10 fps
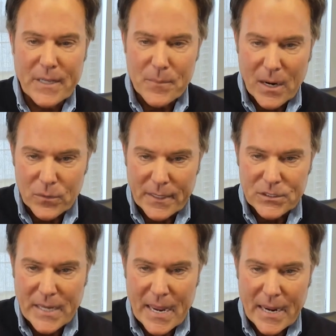to get my
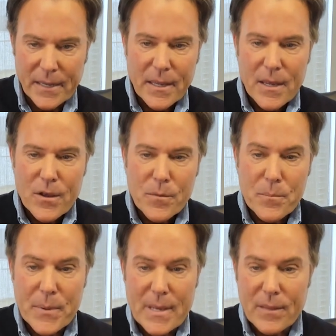rigs, A.
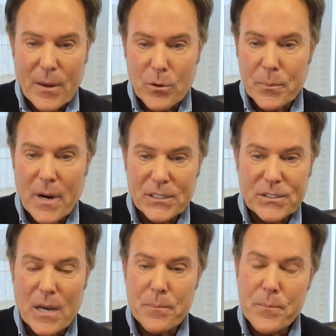B, they were
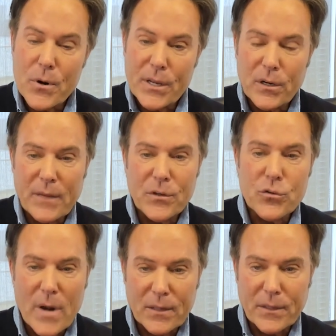priced up pretty good even
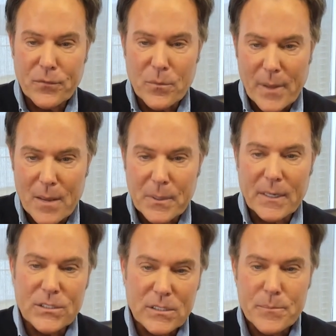directly from them
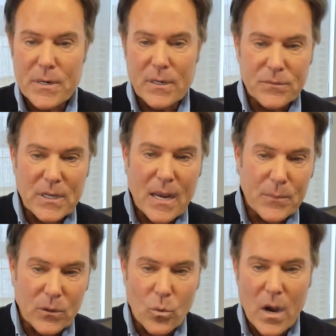because of the period of
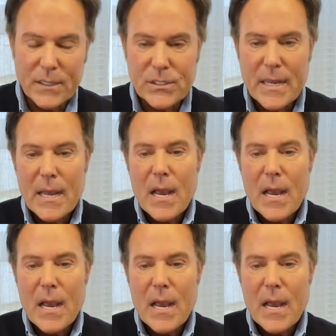time that it was.